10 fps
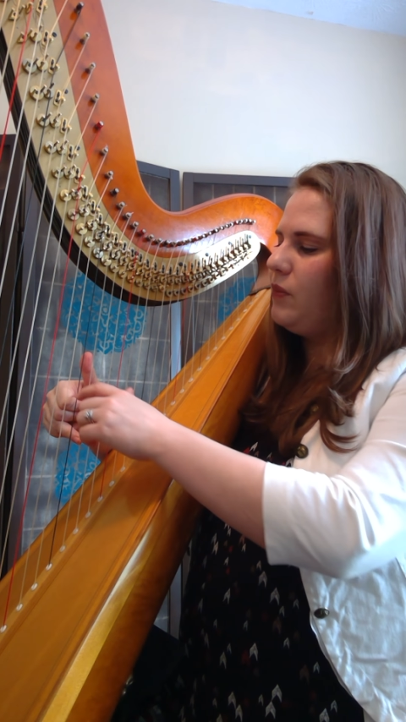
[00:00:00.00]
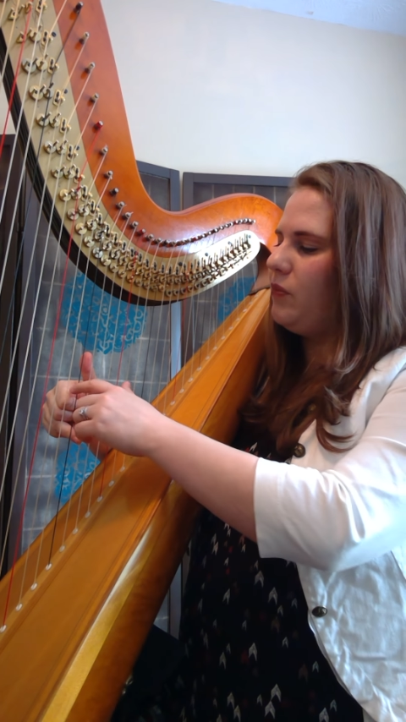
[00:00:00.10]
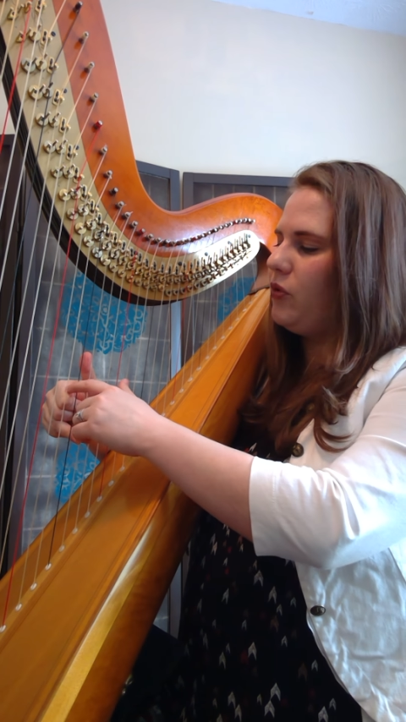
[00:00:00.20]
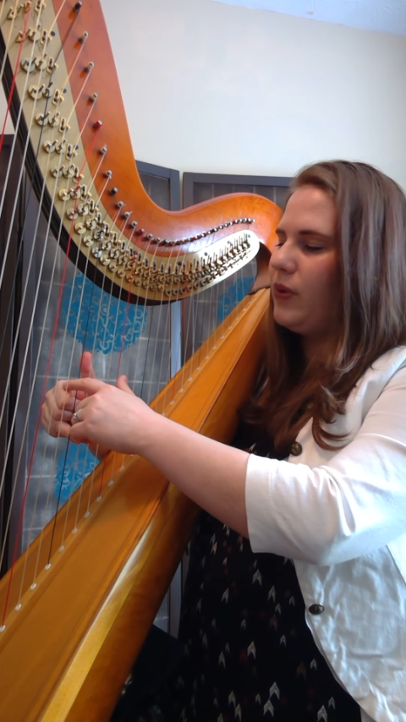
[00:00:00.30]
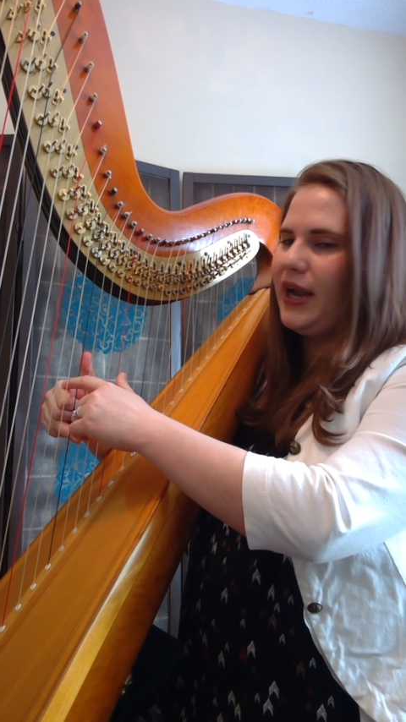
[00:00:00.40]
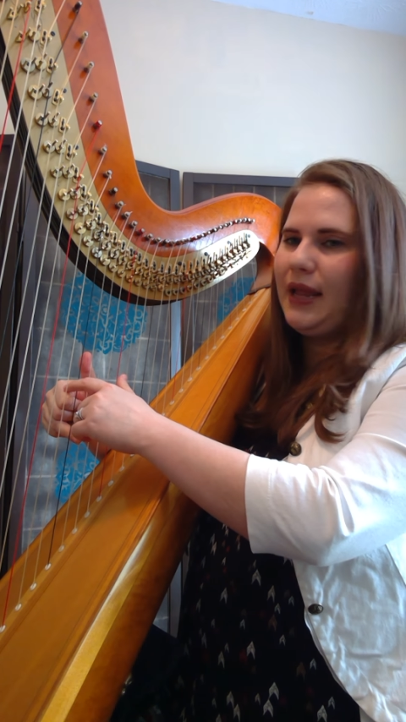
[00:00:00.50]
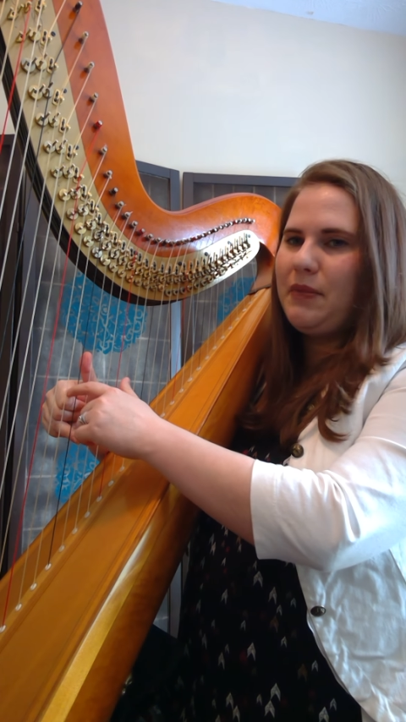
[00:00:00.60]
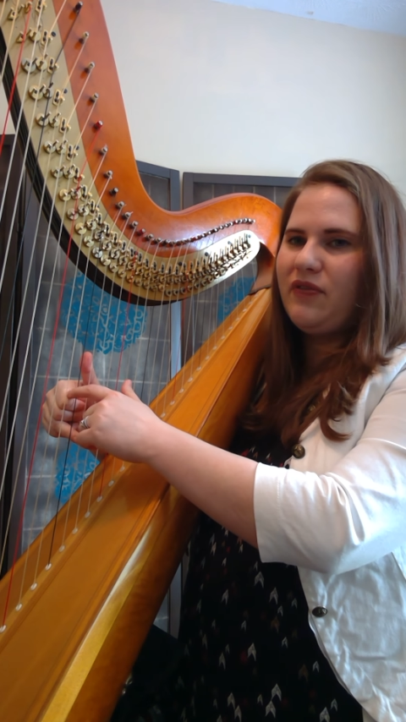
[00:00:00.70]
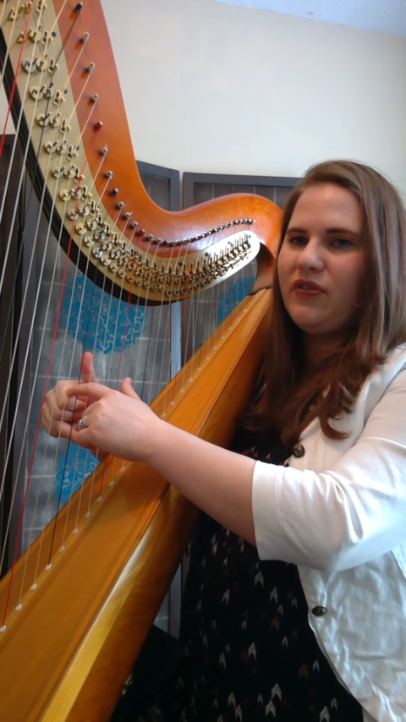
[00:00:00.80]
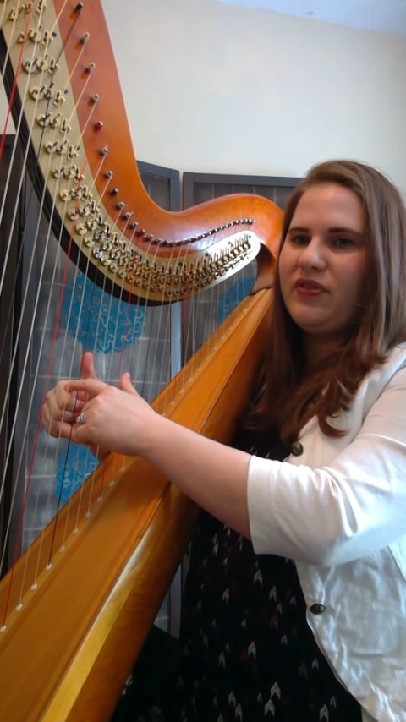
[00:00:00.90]
Remember, we're
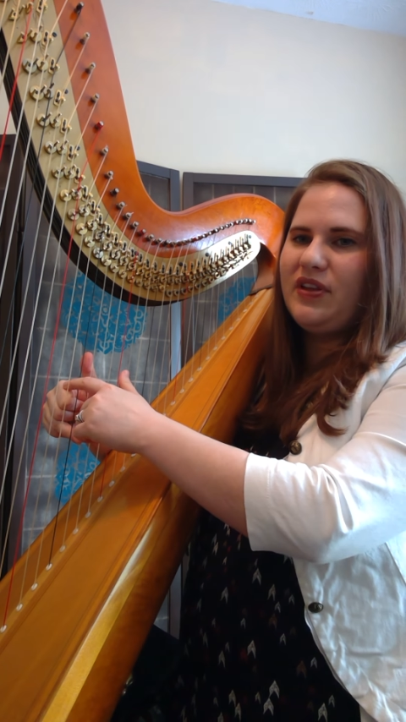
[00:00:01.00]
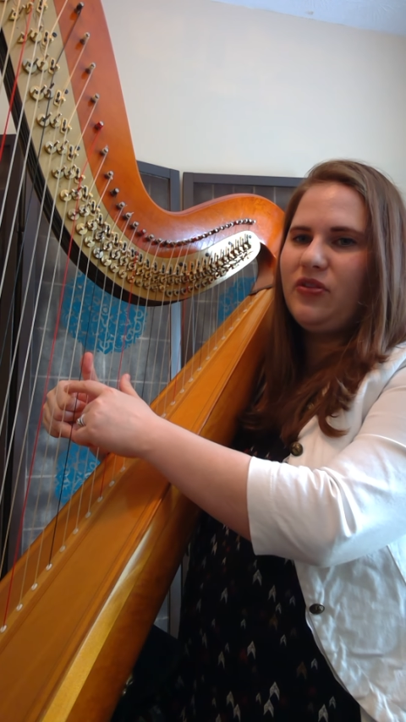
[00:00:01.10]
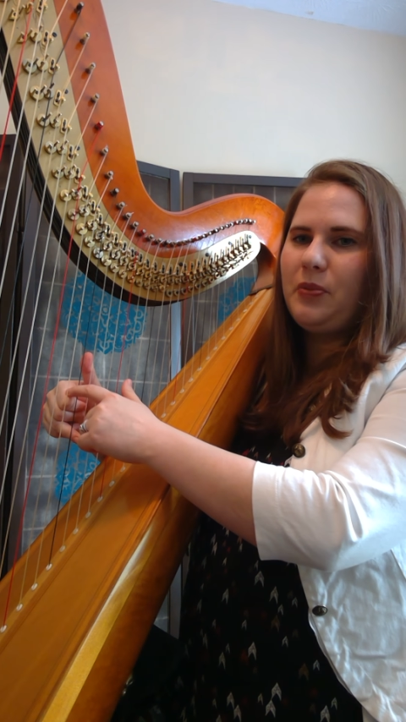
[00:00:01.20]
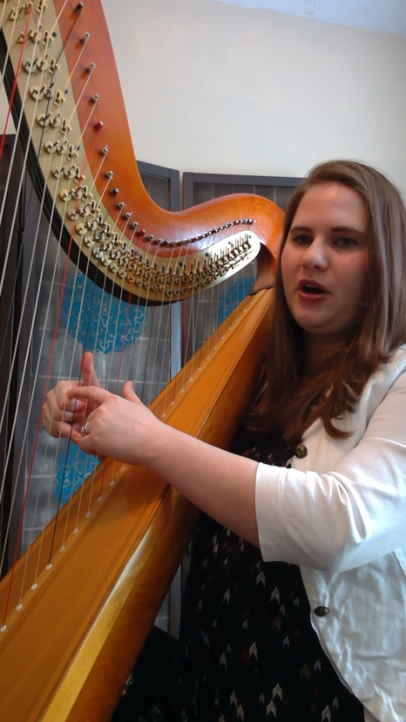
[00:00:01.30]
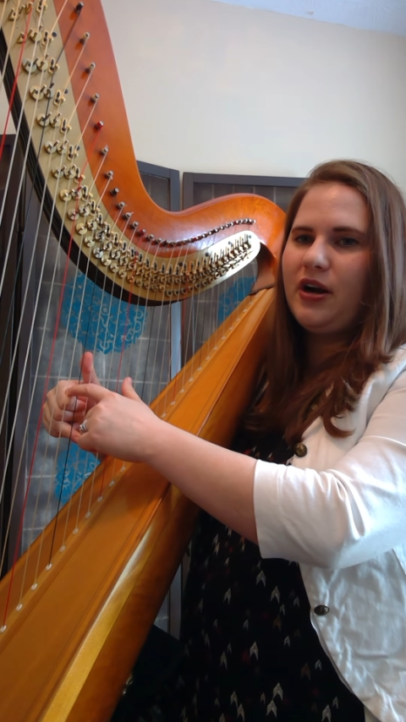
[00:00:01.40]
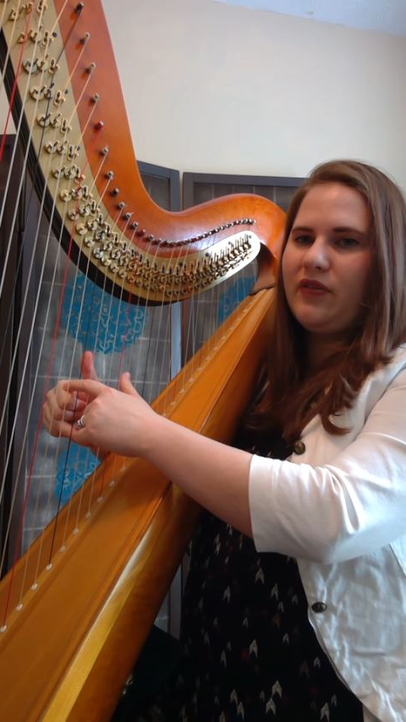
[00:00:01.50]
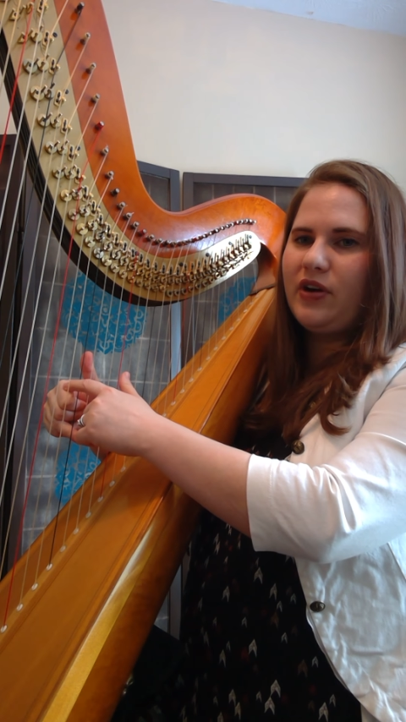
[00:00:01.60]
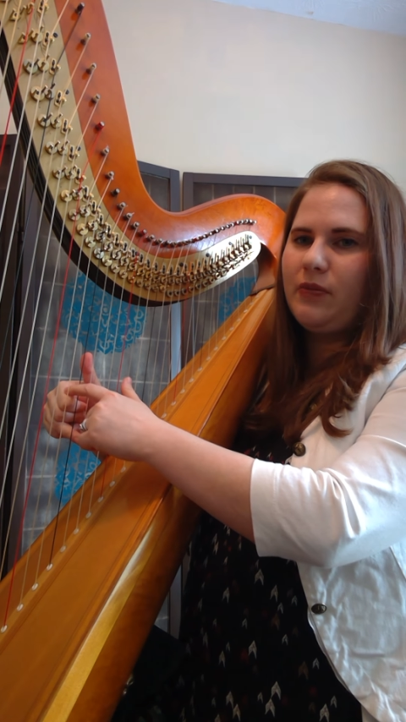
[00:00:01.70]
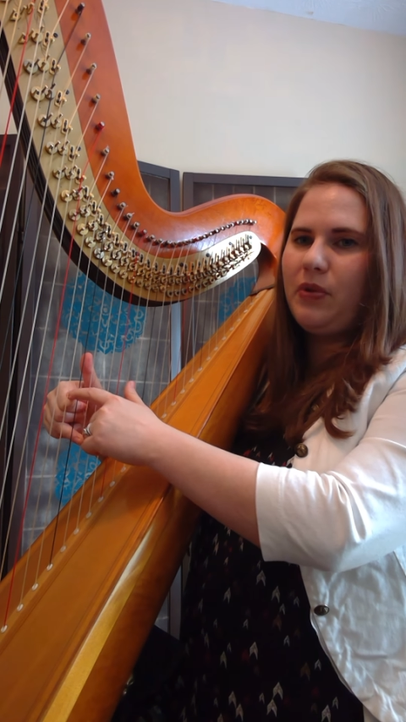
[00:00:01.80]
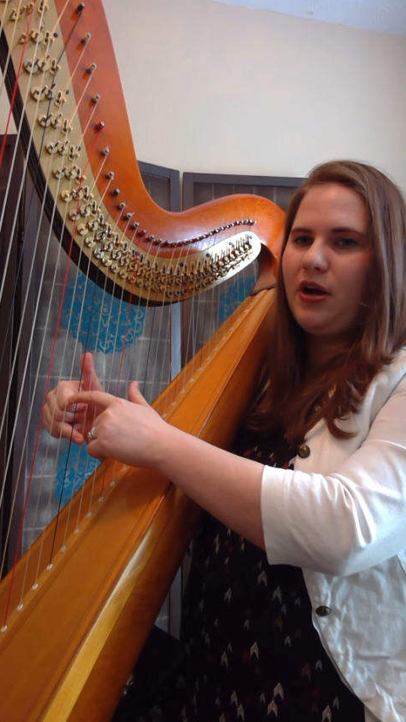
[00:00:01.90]
aiming for this part of
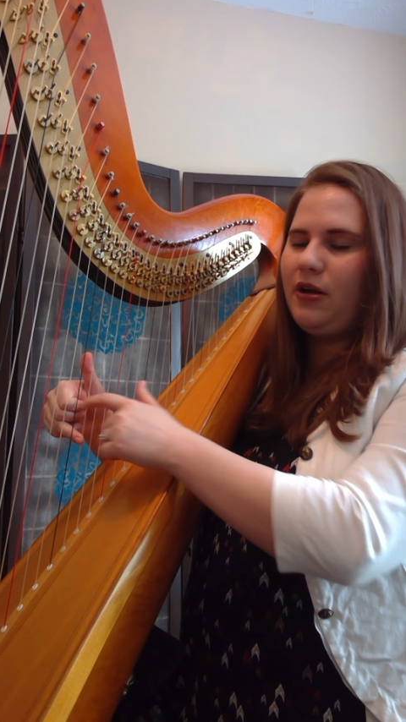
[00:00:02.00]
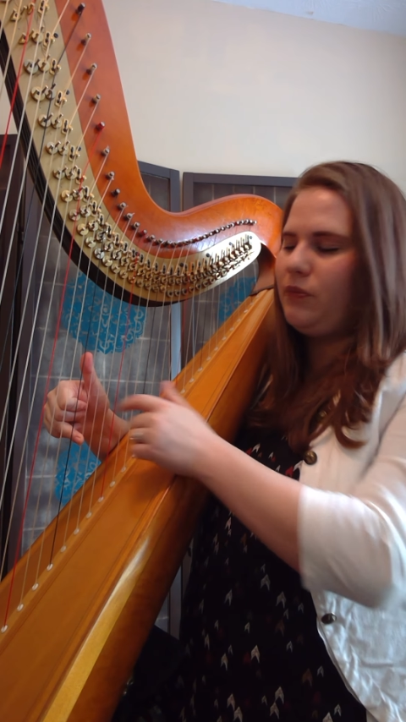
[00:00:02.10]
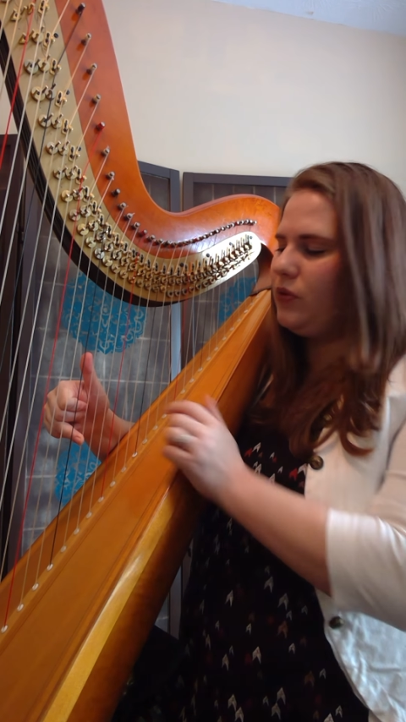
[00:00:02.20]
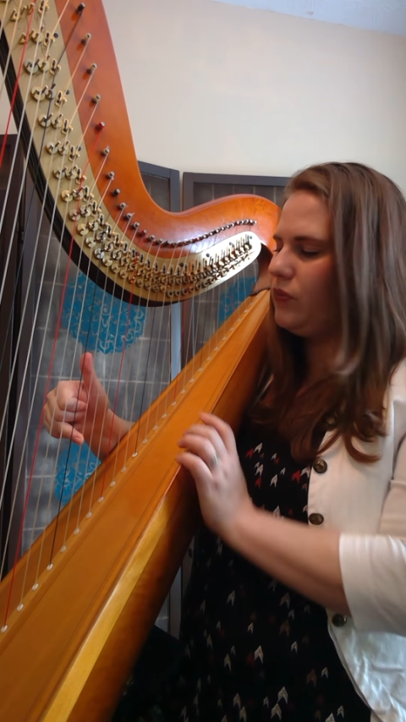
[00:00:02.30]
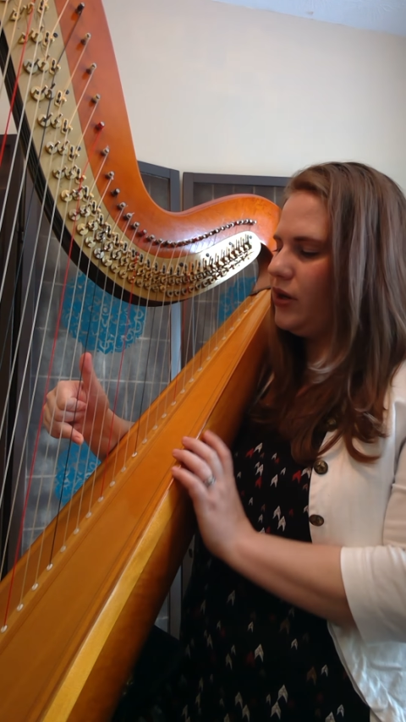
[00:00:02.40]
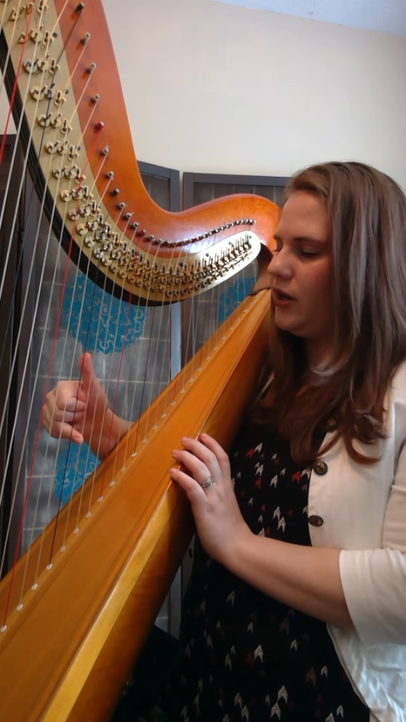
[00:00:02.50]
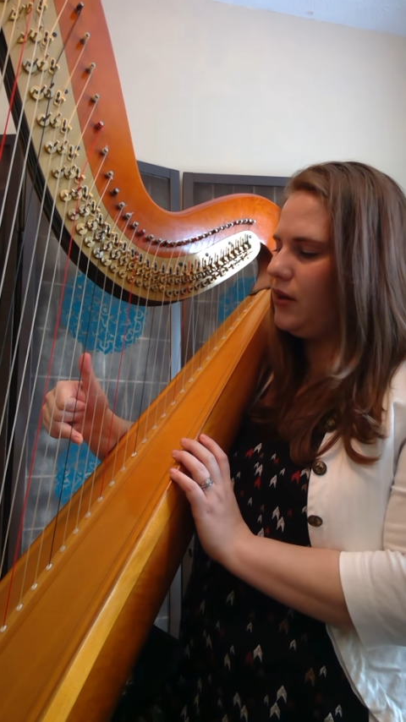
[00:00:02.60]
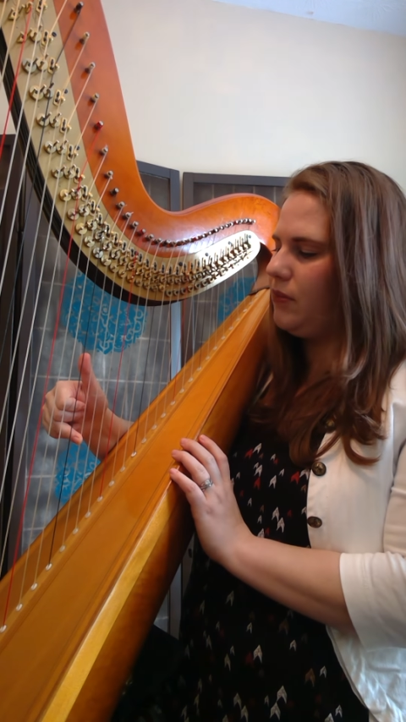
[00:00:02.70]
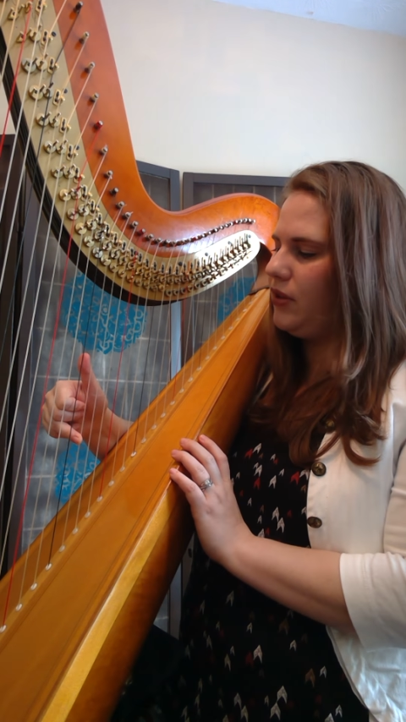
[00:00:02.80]
our palm when we're